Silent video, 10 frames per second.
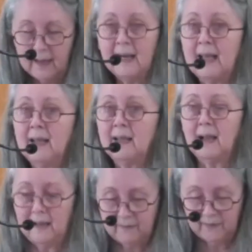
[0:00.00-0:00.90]
And
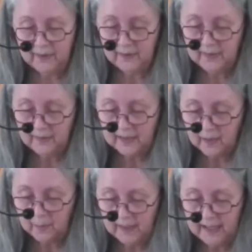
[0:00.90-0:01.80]
I, have heard that
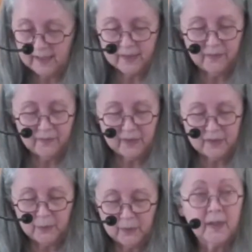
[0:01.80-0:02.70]
there are plans
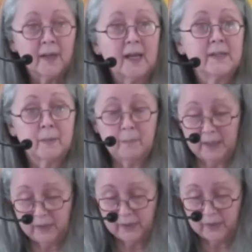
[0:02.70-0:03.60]
afoot to organize a
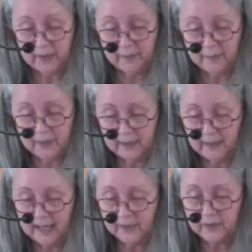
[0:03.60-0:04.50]
bus trip to the
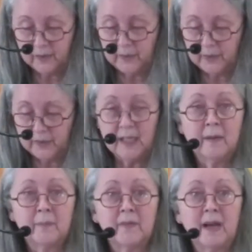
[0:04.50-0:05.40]
National
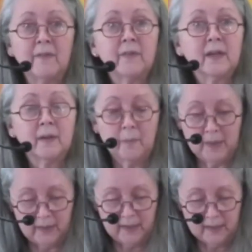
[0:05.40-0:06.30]
Museum of African
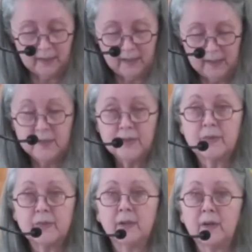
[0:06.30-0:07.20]
American
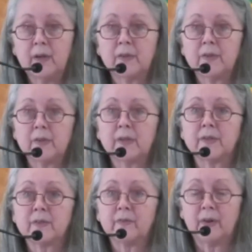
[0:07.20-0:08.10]
History and Culture
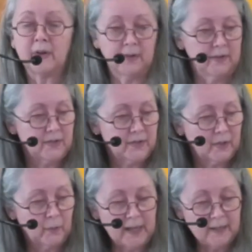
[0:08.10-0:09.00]
this fall.
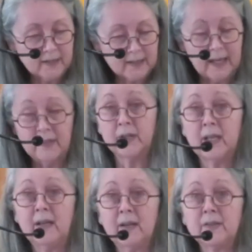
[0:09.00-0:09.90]
So, ways to
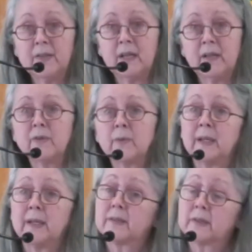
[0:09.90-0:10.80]
educate ourselves,
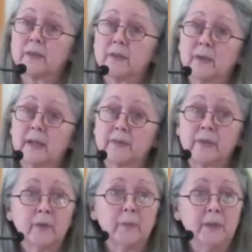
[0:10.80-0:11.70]
ways to do it
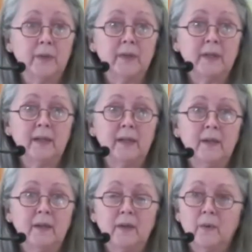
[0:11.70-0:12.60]
as a
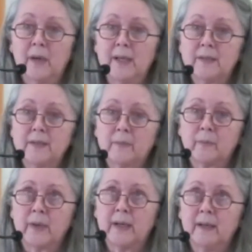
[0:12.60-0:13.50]
community, ways to
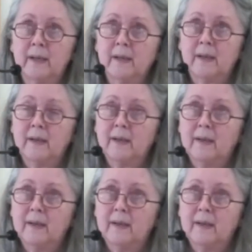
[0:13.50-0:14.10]
bring